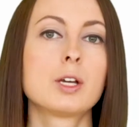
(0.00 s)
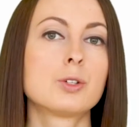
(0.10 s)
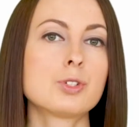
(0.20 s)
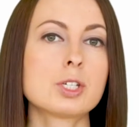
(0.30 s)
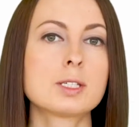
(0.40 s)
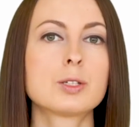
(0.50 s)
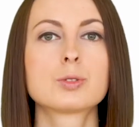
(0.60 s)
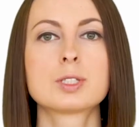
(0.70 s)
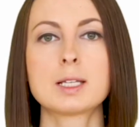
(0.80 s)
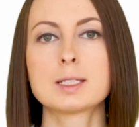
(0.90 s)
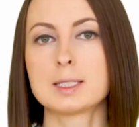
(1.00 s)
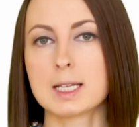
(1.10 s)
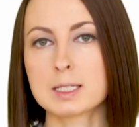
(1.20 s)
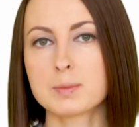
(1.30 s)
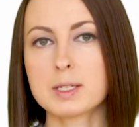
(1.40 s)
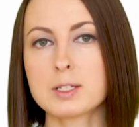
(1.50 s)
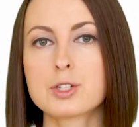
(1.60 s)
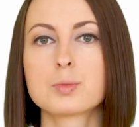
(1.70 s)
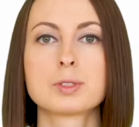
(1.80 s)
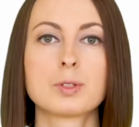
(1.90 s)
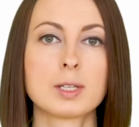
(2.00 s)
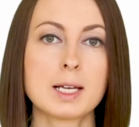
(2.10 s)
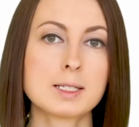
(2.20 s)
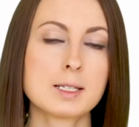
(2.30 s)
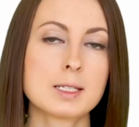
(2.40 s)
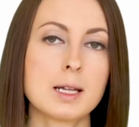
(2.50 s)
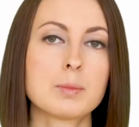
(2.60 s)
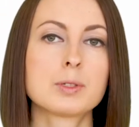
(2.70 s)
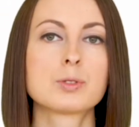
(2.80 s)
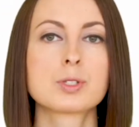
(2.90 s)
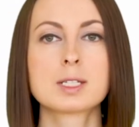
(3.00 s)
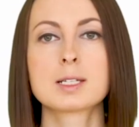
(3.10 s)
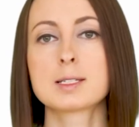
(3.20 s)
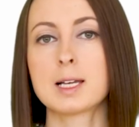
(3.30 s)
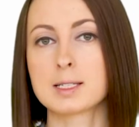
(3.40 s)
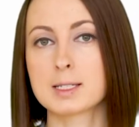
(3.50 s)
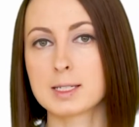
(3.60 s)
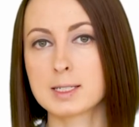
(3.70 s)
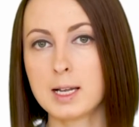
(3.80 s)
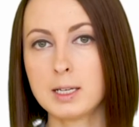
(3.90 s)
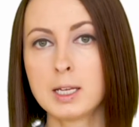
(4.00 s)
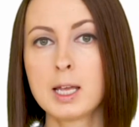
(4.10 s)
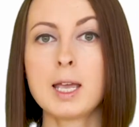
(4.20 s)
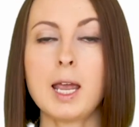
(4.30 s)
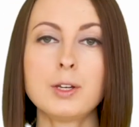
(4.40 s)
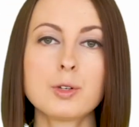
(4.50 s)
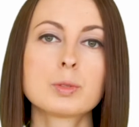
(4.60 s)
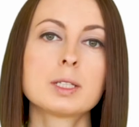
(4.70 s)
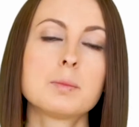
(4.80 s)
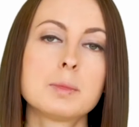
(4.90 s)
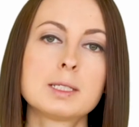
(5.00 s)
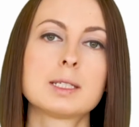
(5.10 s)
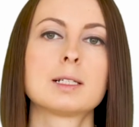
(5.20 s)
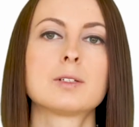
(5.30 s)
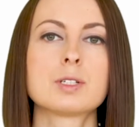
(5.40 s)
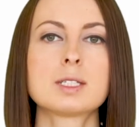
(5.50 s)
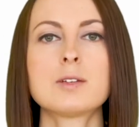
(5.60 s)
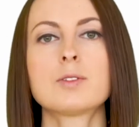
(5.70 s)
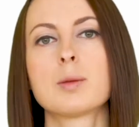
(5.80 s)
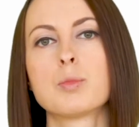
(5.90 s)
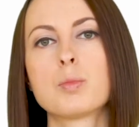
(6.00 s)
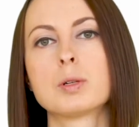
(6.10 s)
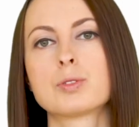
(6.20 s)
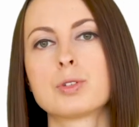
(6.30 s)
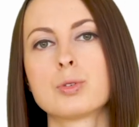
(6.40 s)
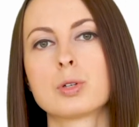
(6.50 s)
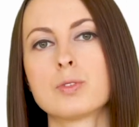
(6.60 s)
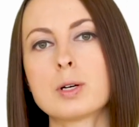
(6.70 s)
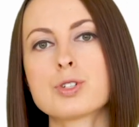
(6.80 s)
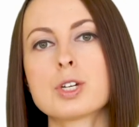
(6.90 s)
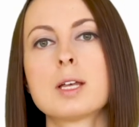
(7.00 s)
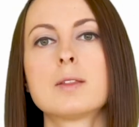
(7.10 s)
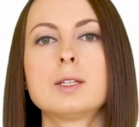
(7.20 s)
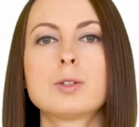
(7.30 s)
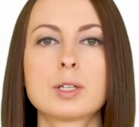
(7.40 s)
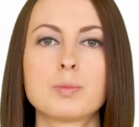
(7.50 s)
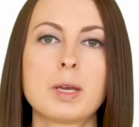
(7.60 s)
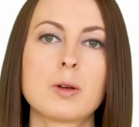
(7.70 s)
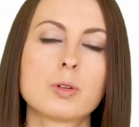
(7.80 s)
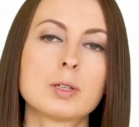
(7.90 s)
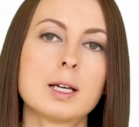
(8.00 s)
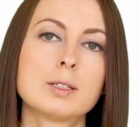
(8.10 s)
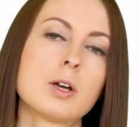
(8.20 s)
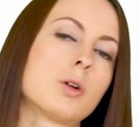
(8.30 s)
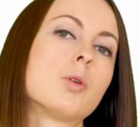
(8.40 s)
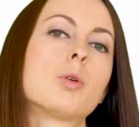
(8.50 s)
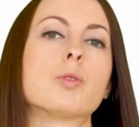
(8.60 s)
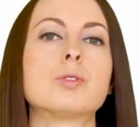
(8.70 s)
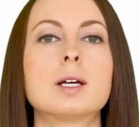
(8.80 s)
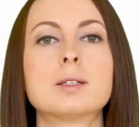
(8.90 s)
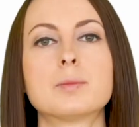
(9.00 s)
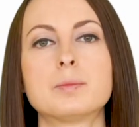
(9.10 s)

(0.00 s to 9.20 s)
You just need to send a text message with your license number to 6969 and you will immediately receive a mobile renewal voucher that you can pay online or offline.